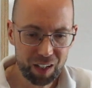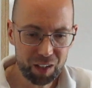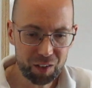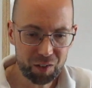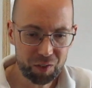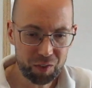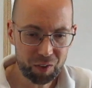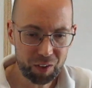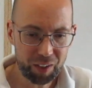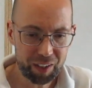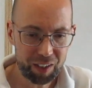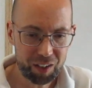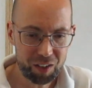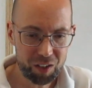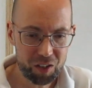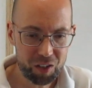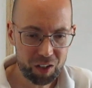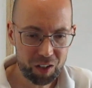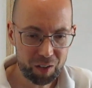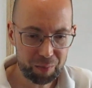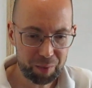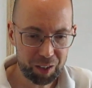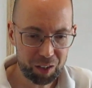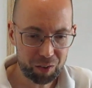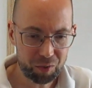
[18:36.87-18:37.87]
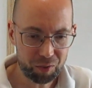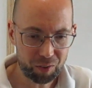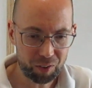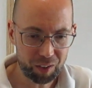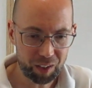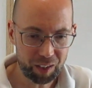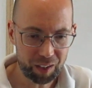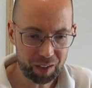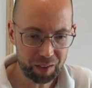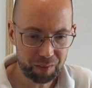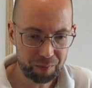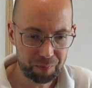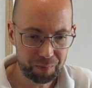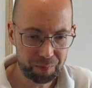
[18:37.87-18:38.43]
So I can share my screen.